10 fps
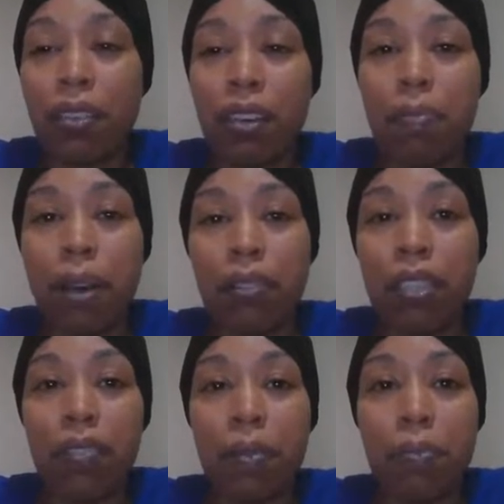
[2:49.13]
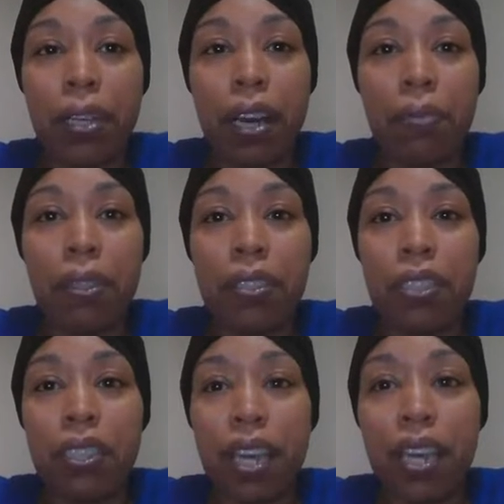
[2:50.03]
about leaving, but I wouldn't
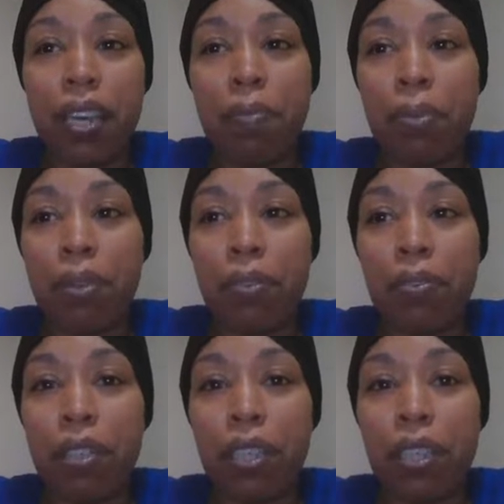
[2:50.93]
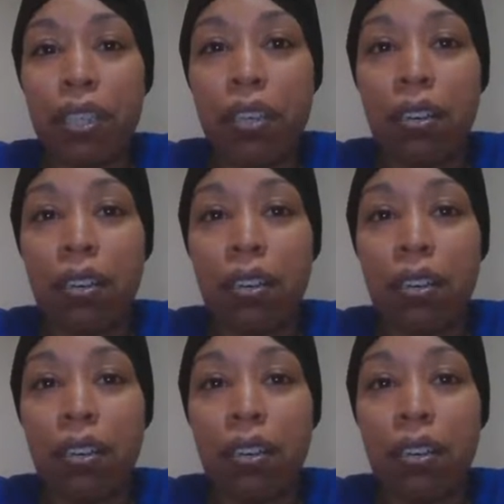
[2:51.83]
stay and build and